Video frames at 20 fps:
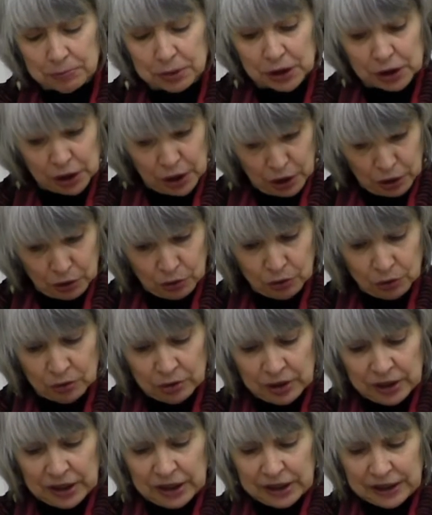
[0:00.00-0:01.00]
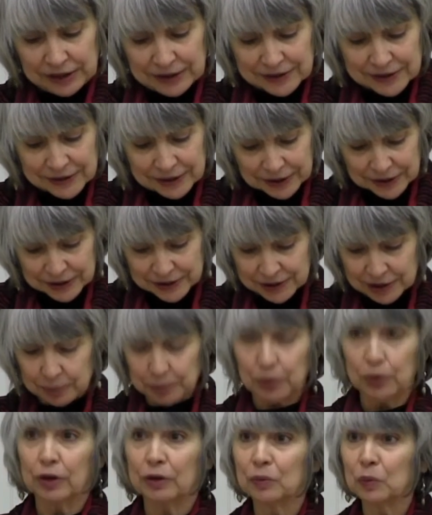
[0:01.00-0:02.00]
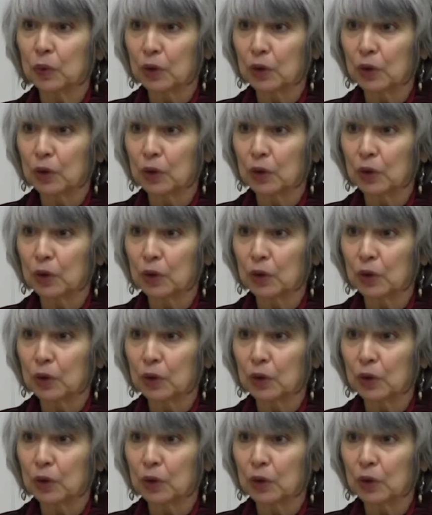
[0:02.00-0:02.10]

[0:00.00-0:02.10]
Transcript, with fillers: below insists upon